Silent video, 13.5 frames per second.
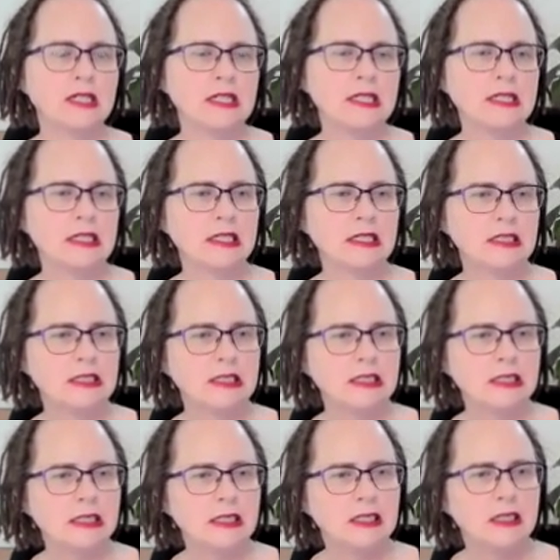easier.
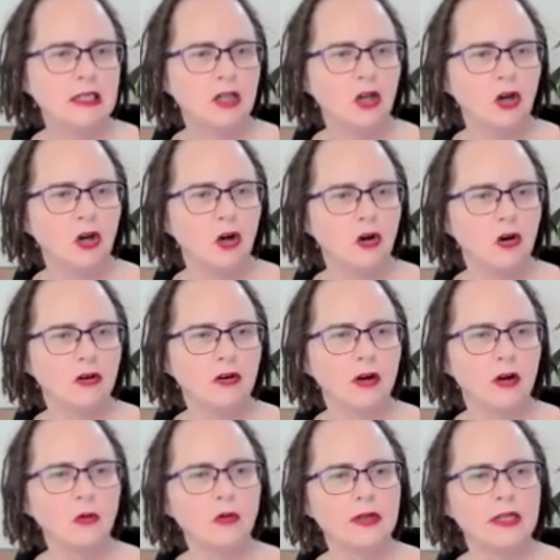All right.
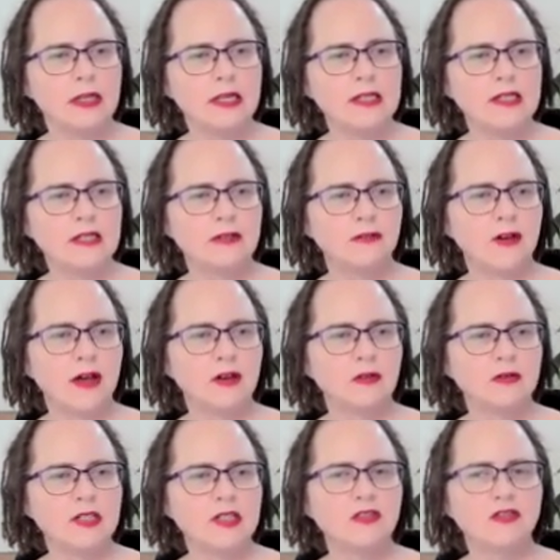Oh, and here's just a final,
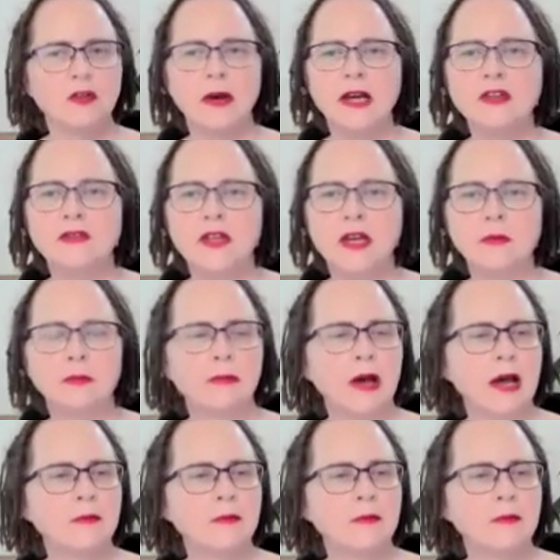just to remind you of that